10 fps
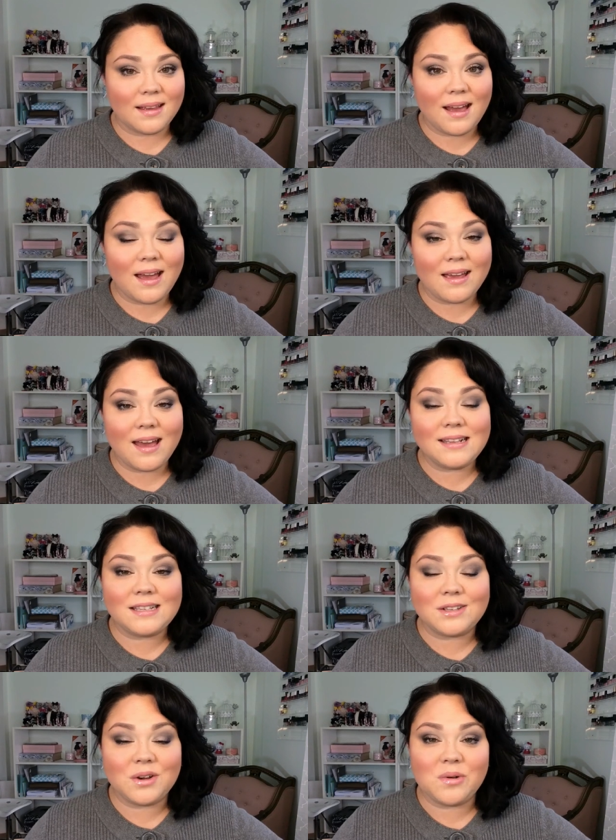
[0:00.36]
Hi guys,
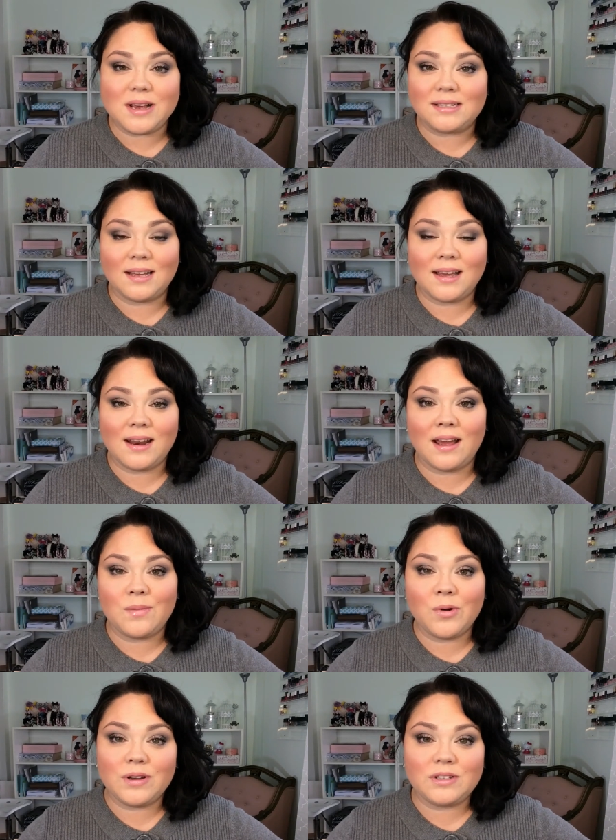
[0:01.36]
it's Carissa and I'm
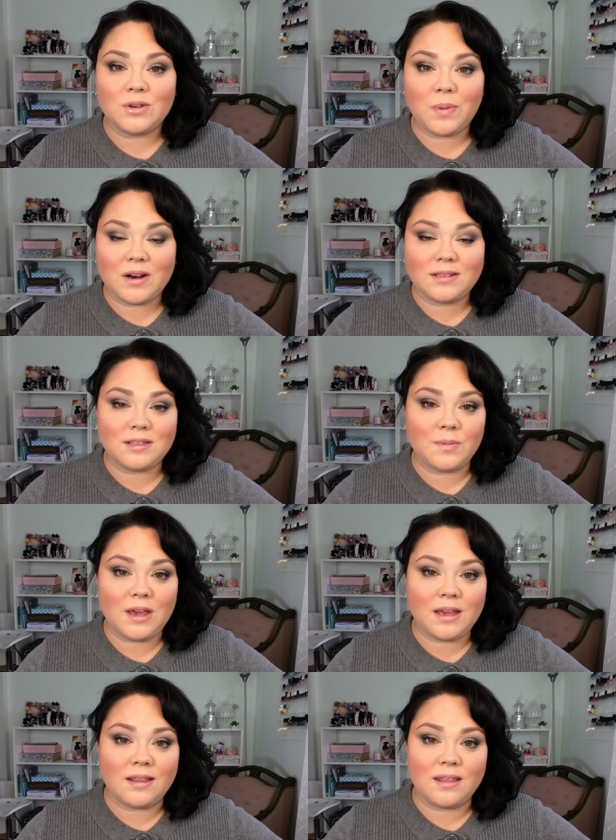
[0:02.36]
going to
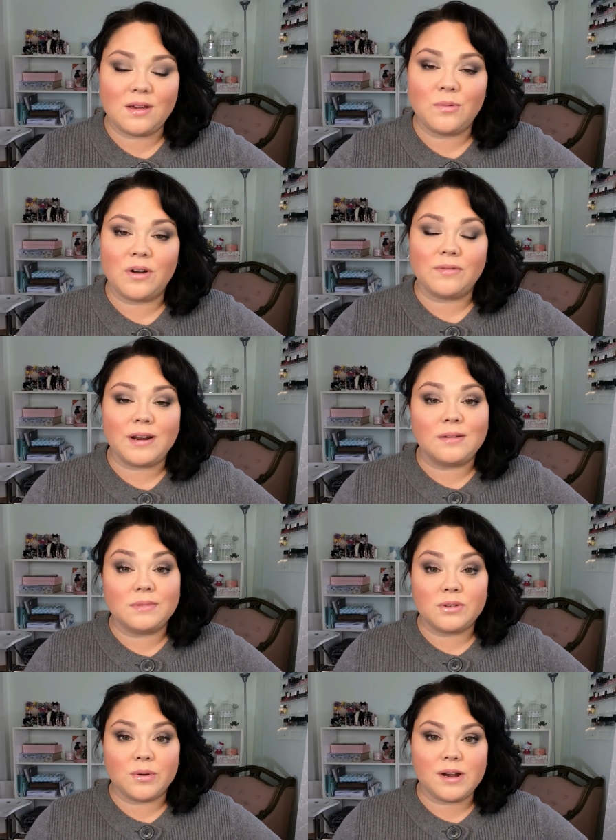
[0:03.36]
participate in the One Random
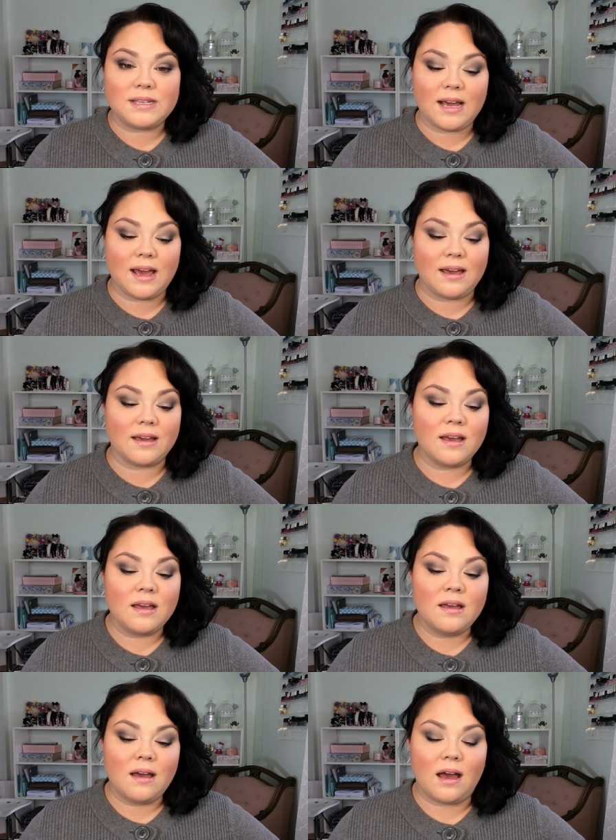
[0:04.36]
Story tag.
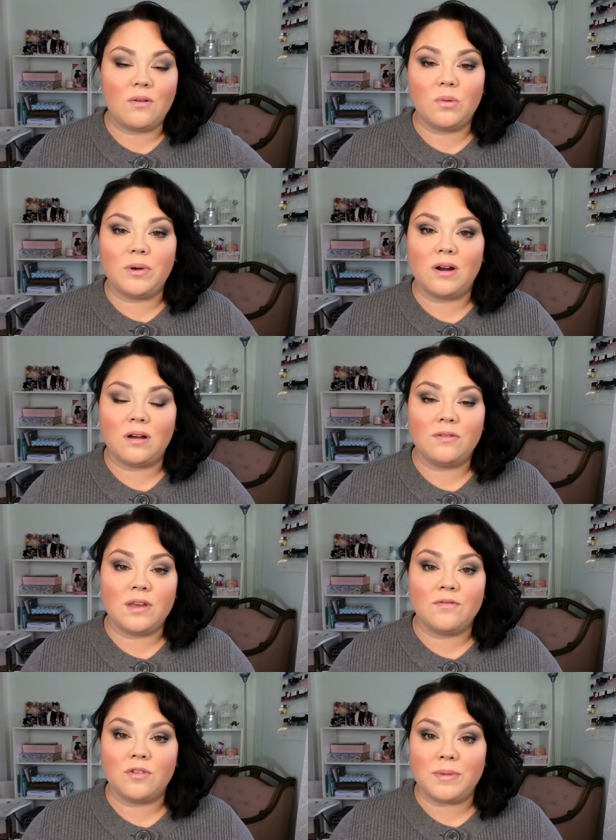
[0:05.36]
I will put all of the
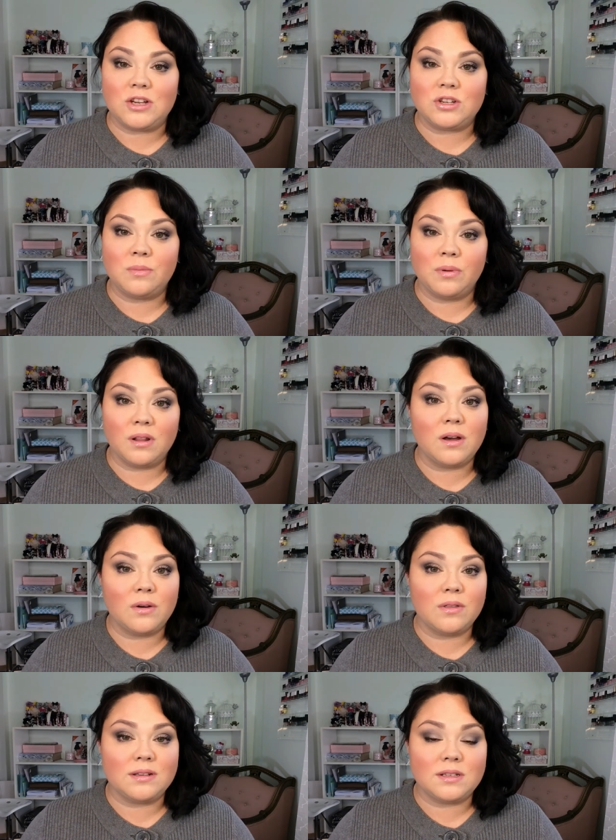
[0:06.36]
information
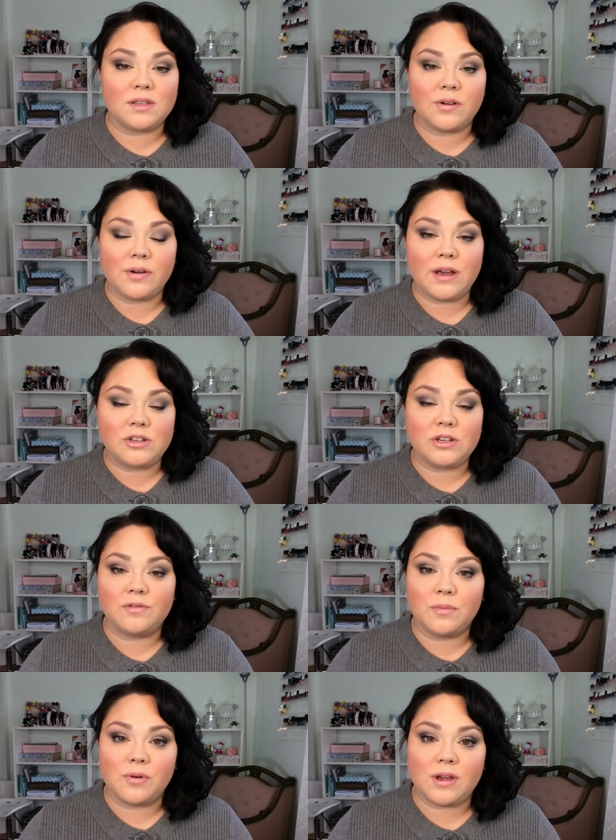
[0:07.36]
below. This is the creation
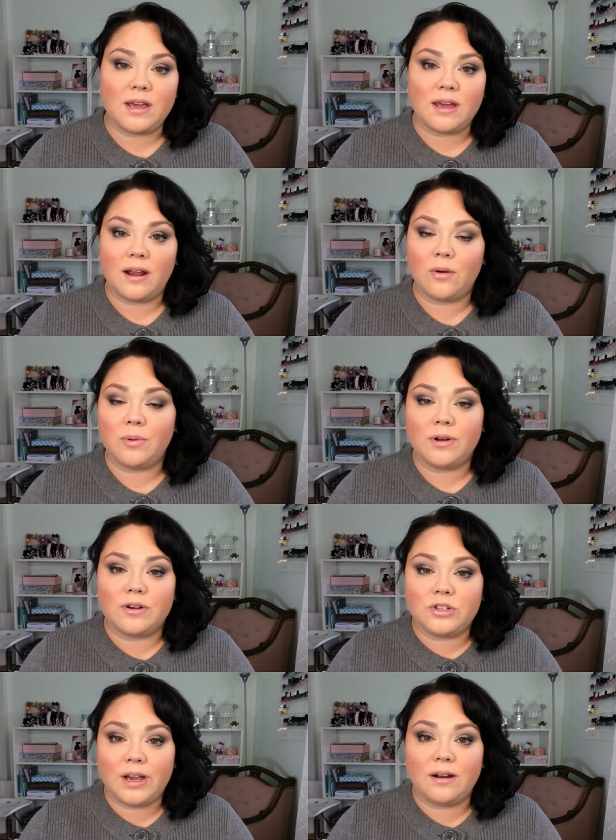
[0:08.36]
of Marie and I'll put her
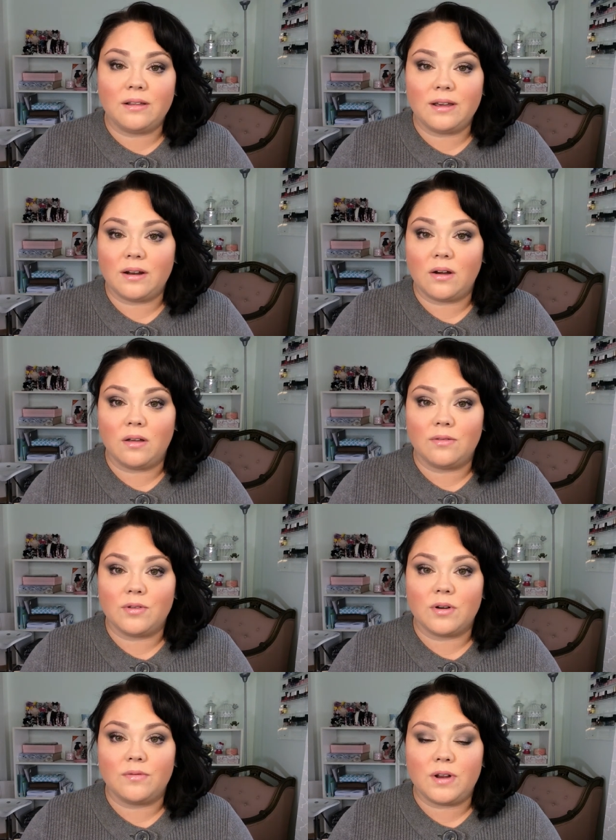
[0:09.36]
channel and all of
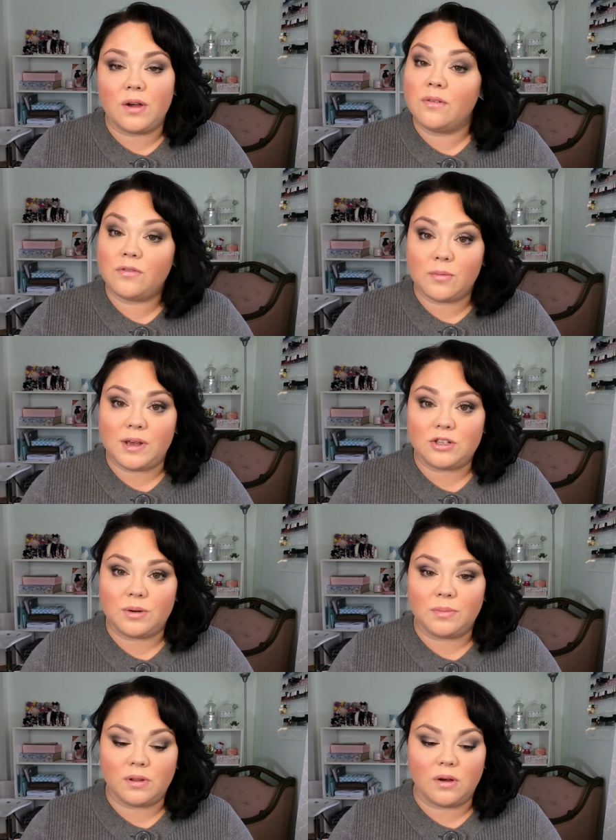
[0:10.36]
her video
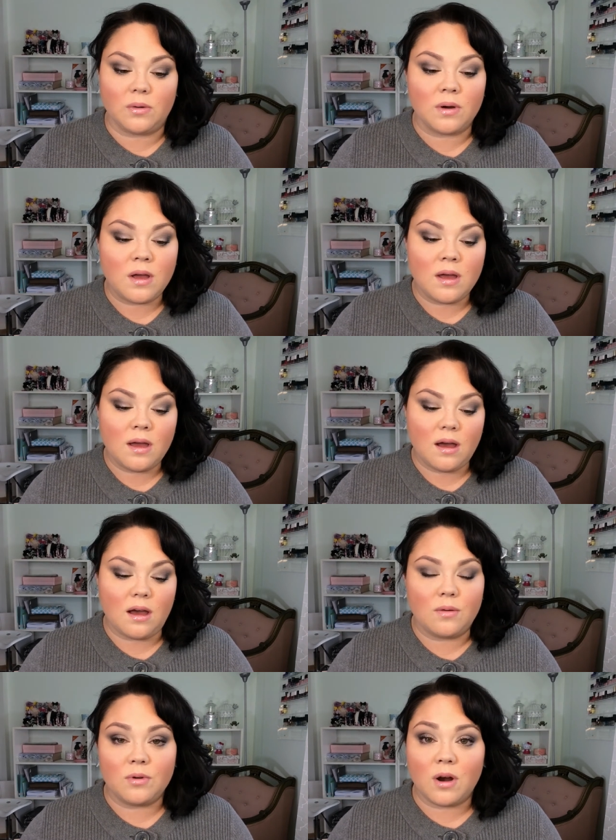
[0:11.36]
information below
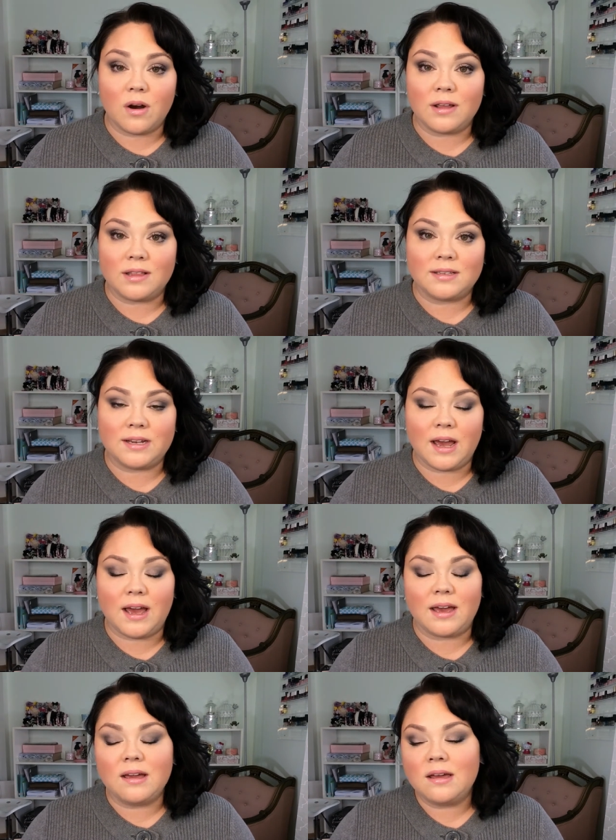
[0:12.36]
um, regarding this
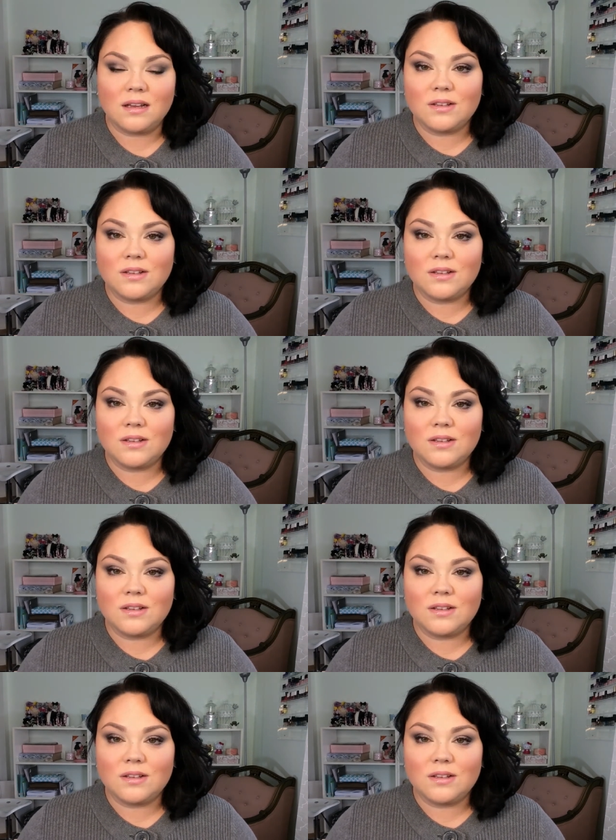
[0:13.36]
tag.